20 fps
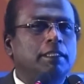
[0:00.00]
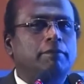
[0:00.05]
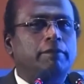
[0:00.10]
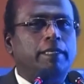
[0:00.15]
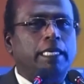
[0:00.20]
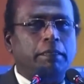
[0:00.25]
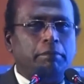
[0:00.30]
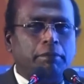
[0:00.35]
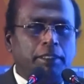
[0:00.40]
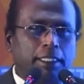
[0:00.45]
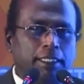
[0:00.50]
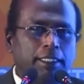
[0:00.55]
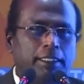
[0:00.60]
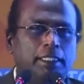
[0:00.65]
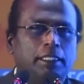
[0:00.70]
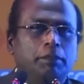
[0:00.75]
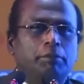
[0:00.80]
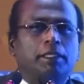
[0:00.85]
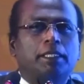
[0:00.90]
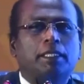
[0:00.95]
of diabetes,
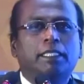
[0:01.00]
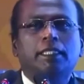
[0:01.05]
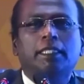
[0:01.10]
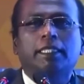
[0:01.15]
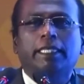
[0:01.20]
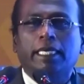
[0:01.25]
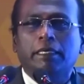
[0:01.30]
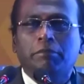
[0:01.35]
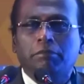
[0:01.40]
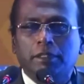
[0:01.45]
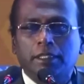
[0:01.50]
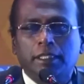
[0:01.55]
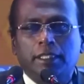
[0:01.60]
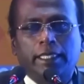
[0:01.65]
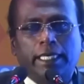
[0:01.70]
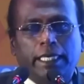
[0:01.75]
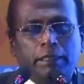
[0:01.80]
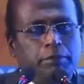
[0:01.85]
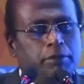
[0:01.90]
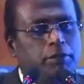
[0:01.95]
especially the type 1 and
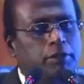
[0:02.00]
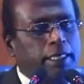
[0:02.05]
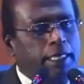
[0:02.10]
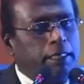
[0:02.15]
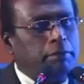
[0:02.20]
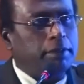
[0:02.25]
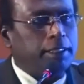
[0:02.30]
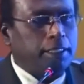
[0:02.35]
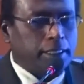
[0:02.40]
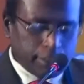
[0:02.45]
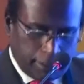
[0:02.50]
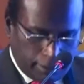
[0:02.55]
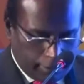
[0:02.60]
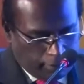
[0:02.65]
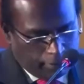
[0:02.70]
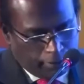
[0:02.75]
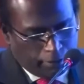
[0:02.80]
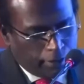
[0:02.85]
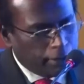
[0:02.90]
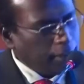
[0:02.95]
type 2 diabetes.
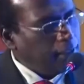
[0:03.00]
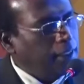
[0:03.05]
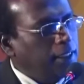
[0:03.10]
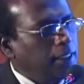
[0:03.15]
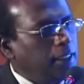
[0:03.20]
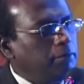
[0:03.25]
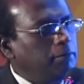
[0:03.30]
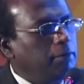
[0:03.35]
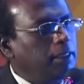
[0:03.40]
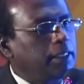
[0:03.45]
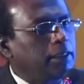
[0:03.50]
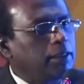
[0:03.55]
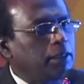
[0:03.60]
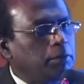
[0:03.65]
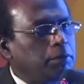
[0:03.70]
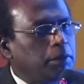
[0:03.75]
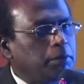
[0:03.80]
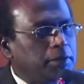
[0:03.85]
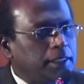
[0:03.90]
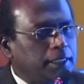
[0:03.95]
We can
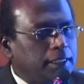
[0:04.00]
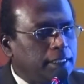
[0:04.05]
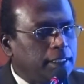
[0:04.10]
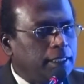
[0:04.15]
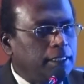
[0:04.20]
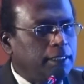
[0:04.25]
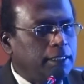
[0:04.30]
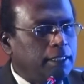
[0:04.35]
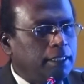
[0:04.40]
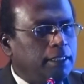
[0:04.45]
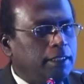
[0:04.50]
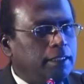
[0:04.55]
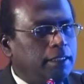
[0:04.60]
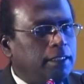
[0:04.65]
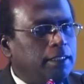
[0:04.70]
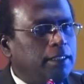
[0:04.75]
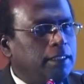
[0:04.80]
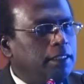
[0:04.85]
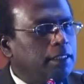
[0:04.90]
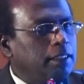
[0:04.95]
optimistically think
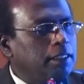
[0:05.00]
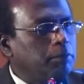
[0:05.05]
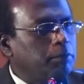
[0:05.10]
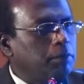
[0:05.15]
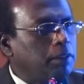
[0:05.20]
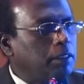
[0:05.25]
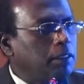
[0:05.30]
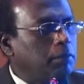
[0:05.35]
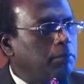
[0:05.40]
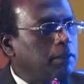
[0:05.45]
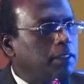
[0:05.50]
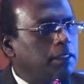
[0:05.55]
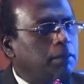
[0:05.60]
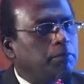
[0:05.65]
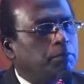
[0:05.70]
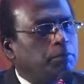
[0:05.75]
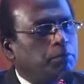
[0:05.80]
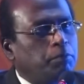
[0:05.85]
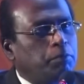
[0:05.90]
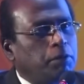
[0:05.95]
that it is predominant,
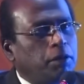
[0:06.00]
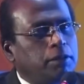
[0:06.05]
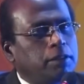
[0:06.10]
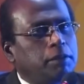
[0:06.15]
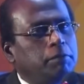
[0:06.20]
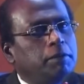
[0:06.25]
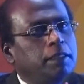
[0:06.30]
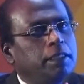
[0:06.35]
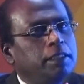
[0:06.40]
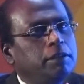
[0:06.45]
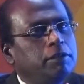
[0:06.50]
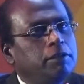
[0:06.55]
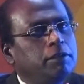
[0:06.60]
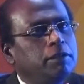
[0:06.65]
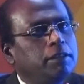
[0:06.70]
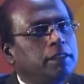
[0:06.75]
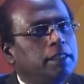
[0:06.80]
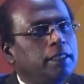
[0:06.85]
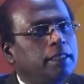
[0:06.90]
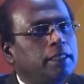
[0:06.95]
possibly due
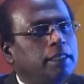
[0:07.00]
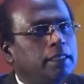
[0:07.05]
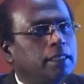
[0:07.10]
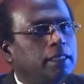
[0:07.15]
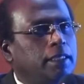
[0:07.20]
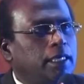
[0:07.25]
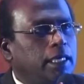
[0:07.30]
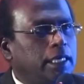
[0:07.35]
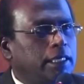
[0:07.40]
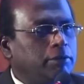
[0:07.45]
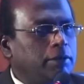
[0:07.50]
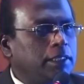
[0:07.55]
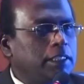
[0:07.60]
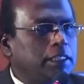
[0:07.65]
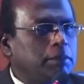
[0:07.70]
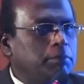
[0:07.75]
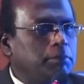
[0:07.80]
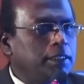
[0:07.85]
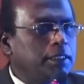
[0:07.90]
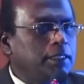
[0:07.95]
to the
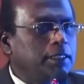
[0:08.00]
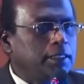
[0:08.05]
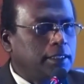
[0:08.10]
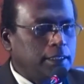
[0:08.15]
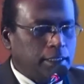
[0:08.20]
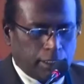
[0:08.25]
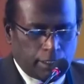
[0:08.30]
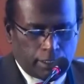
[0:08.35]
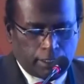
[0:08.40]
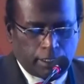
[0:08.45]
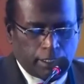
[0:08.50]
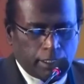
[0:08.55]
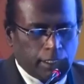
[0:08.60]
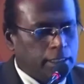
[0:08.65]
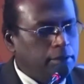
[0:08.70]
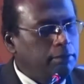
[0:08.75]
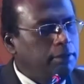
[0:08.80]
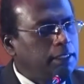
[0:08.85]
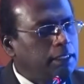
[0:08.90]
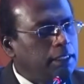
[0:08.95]
advancements in the
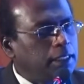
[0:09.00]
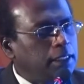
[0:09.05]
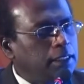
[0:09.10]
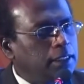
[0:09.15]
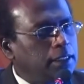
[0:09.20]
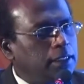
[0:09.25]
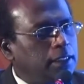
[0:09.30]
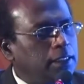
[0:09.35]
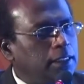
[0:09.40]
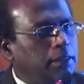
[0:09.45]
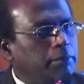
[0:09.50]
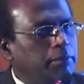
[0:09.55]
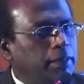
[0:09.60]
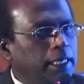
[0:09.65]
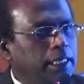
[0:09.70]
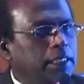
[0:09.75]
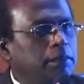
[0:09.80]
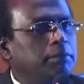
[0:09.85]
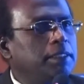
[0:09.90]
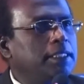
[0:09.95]
investigations and the
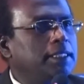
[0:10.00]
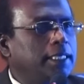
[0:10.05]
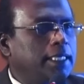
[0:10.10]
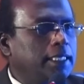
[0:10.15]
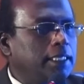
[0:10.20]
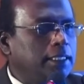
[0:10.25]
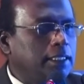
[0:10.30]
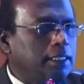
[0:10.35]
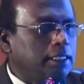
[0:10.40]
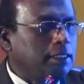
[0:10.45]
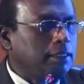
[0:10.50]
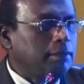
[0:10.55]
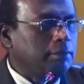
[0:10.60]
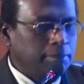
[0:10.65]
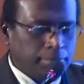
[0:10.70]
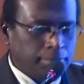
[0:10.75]
management strategies.